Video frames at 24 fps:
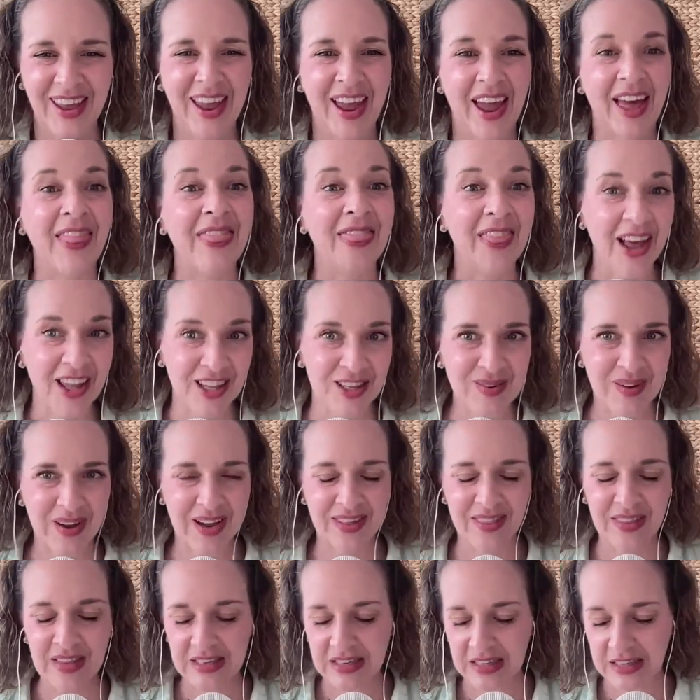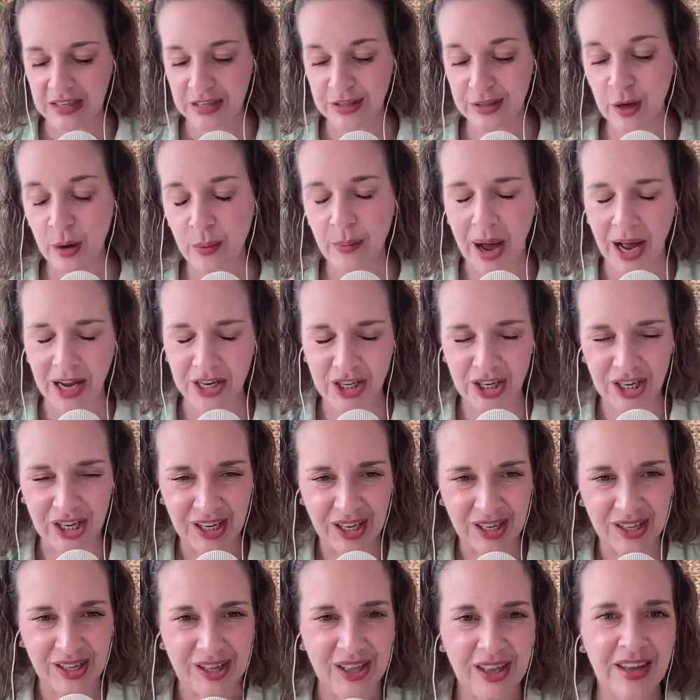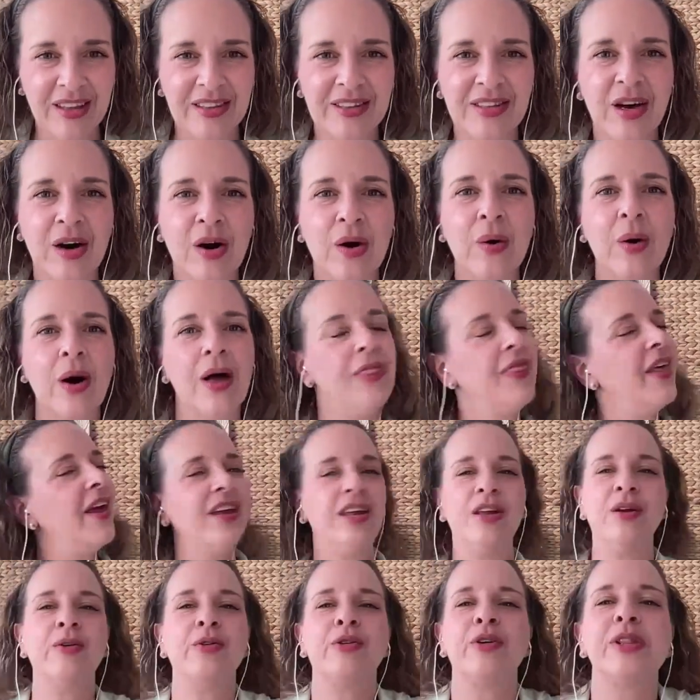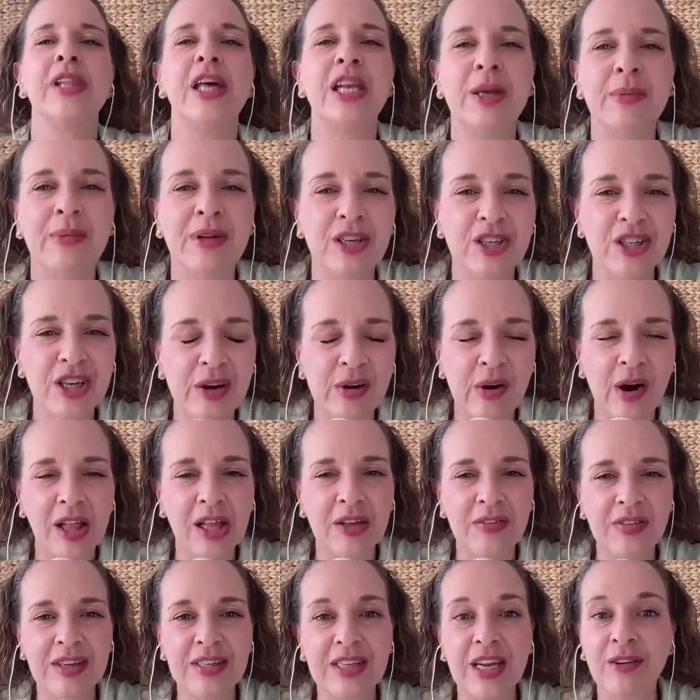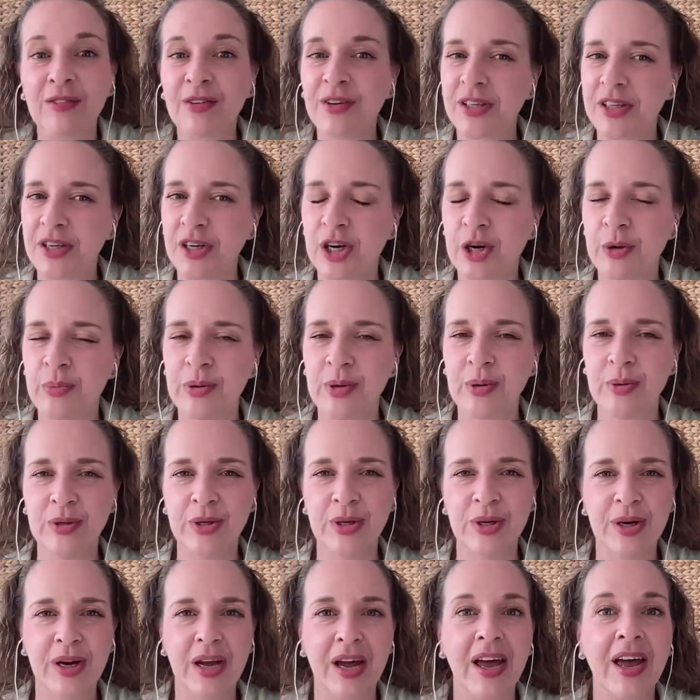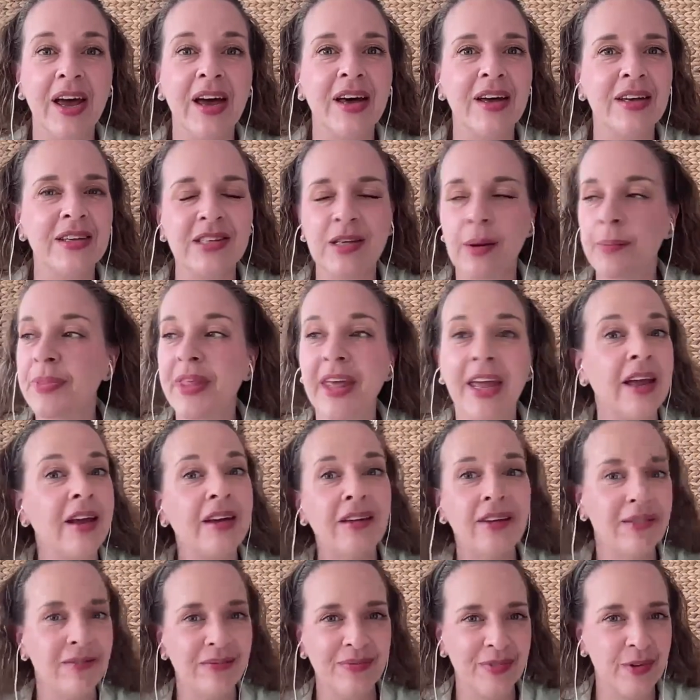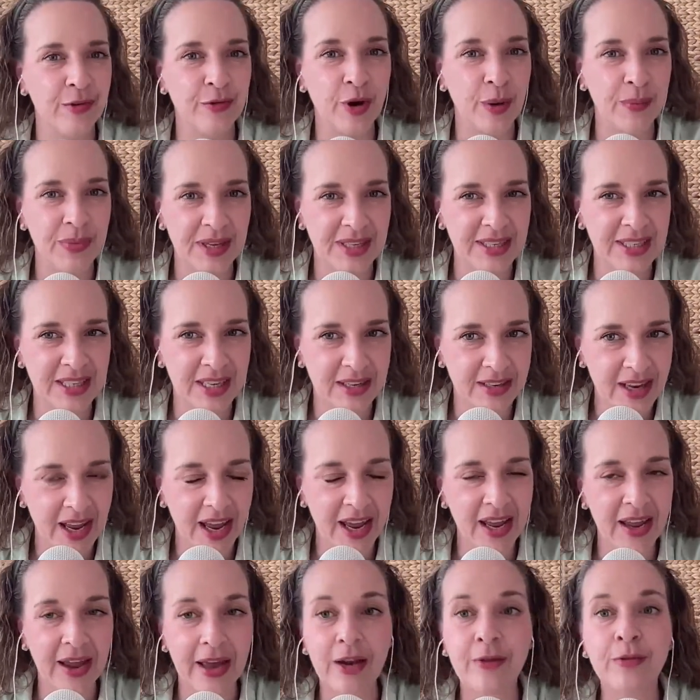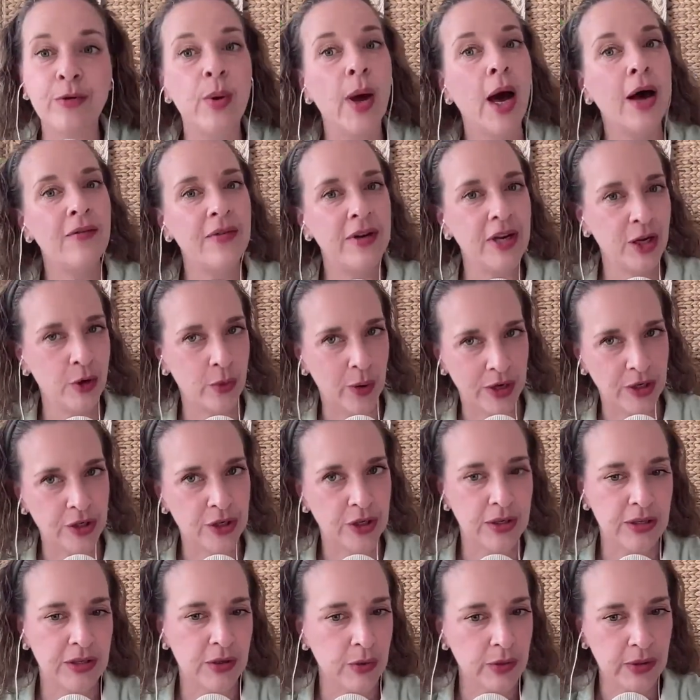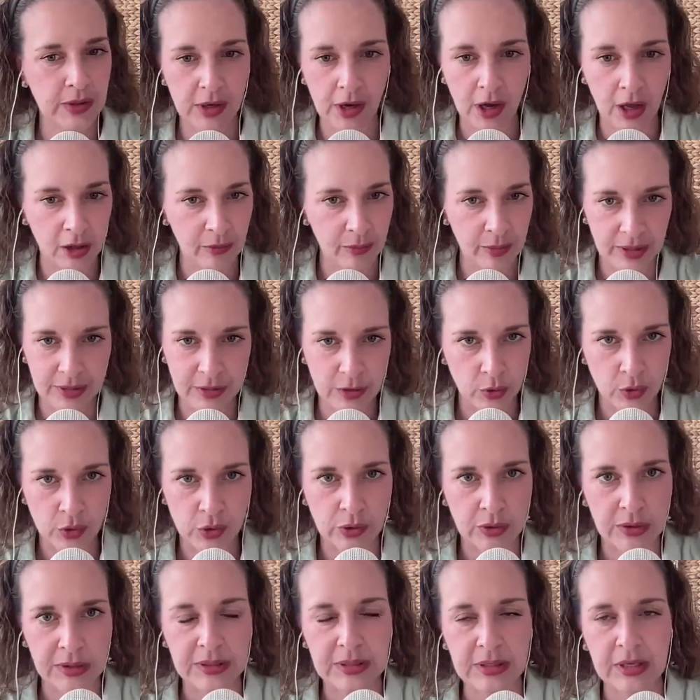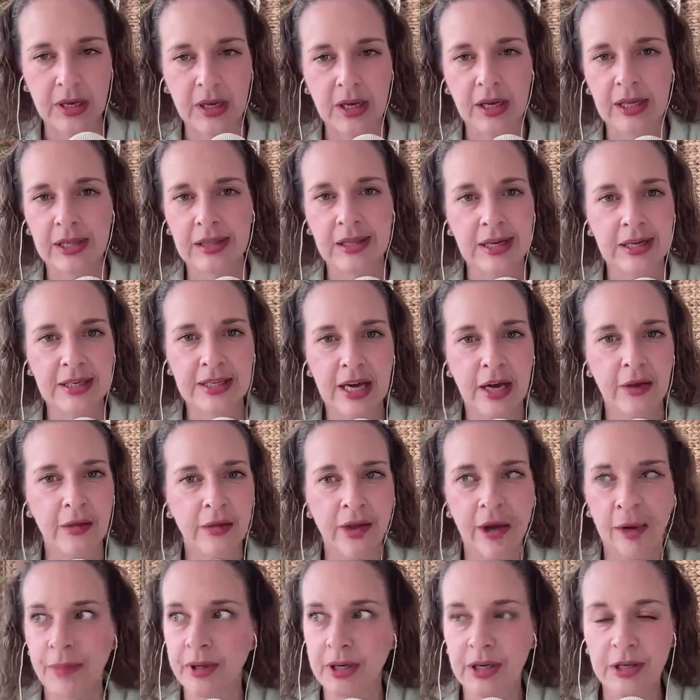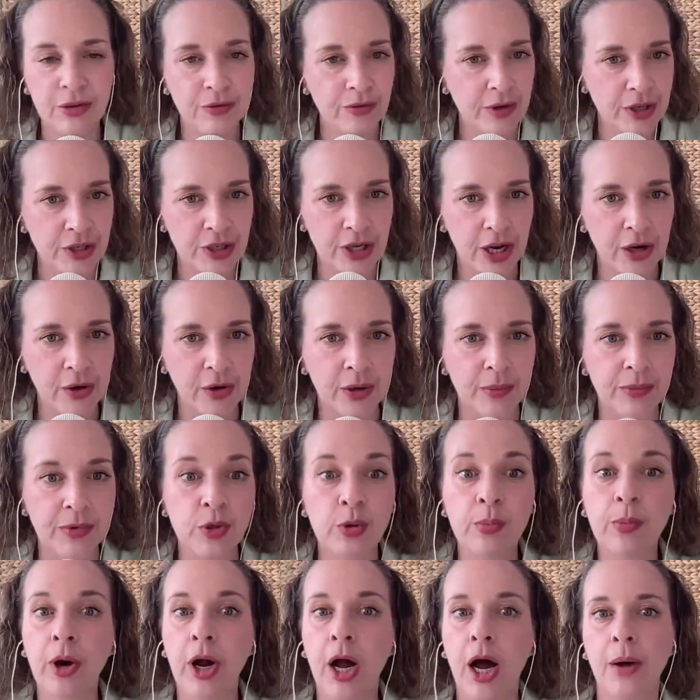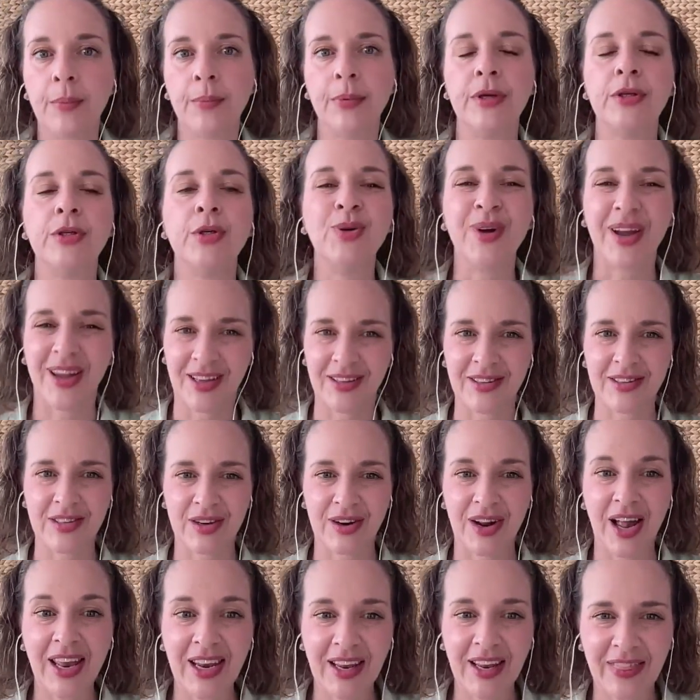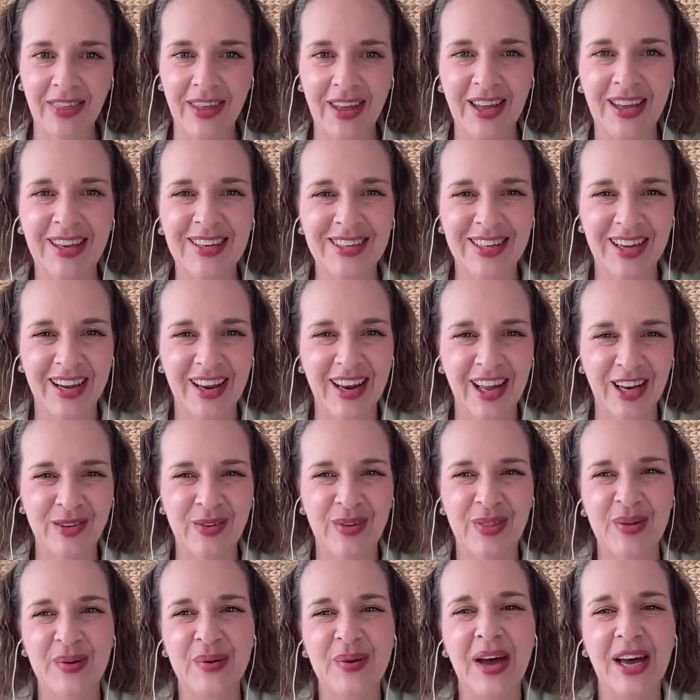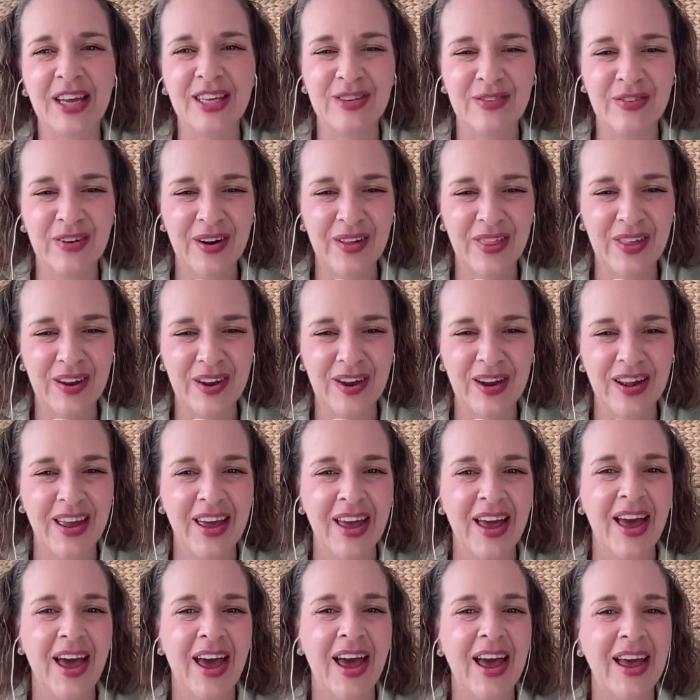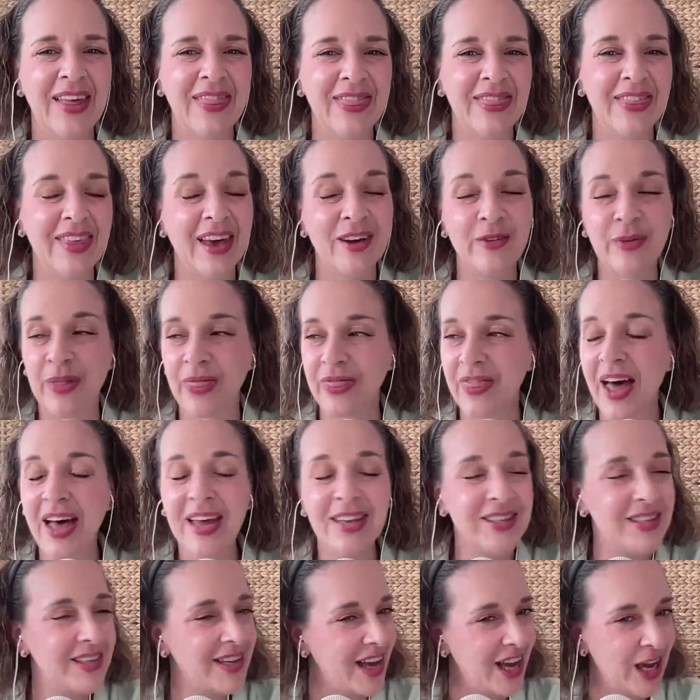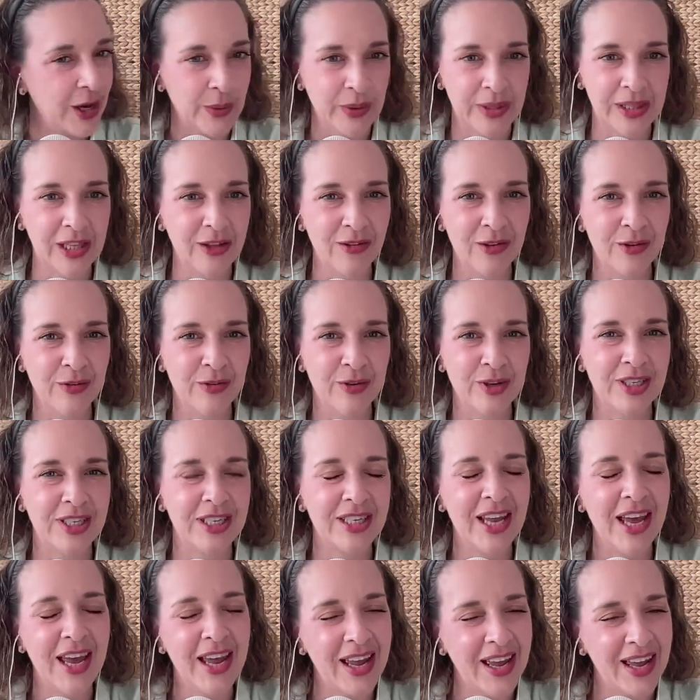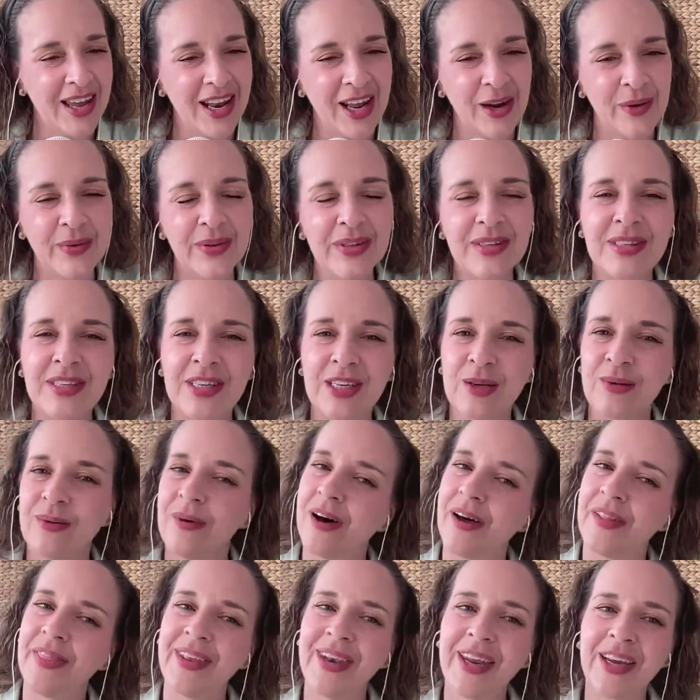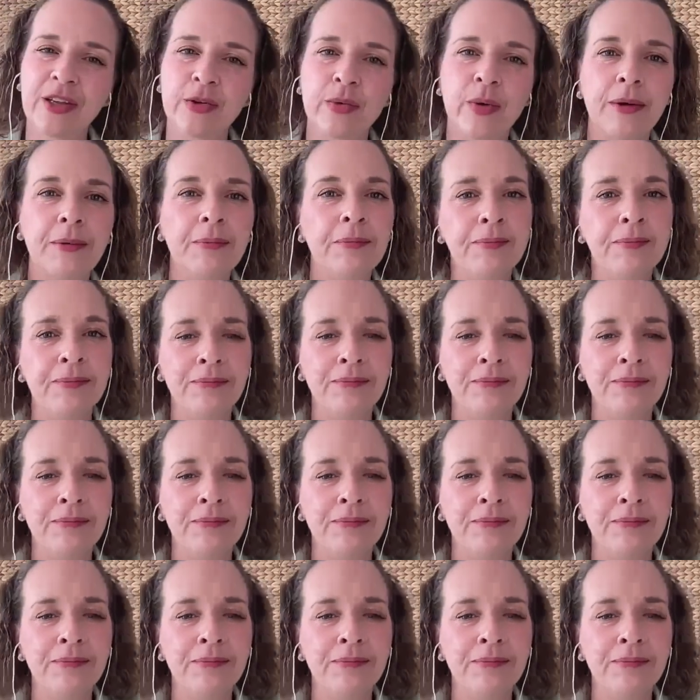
And that's why this is so magical. So thank you for letting me share all of this. I really hope you took something from this today. And if you have any questions, you see all of my socials linked down there. Please reach out. I'm super happy to answer anything and to connect with you guys further. And with that, I will leave you for today and I will see you on the next one.